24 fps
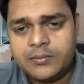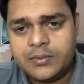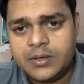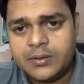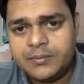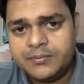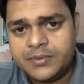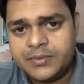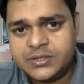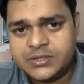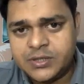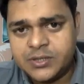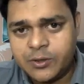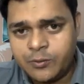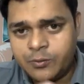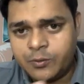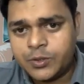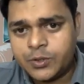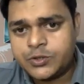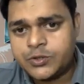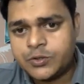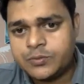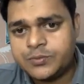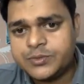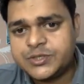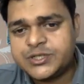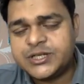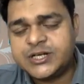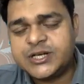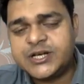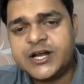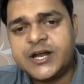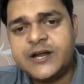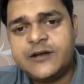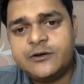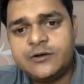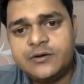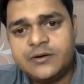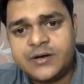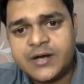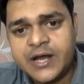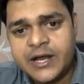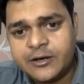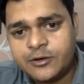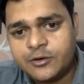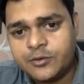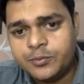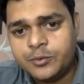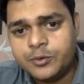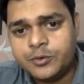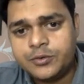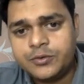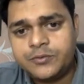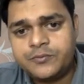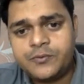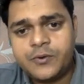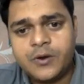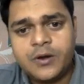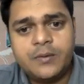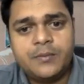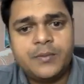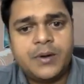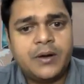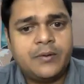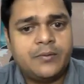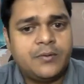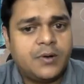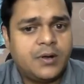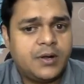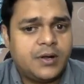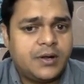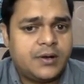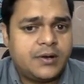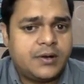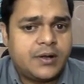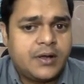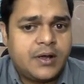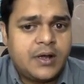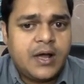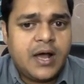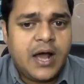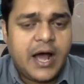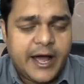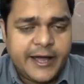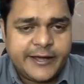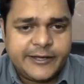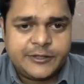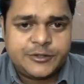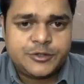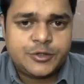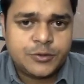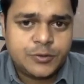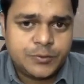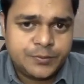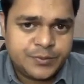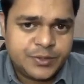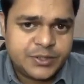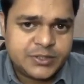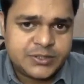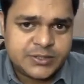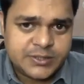means our virtual machine trying to boot from our ISO image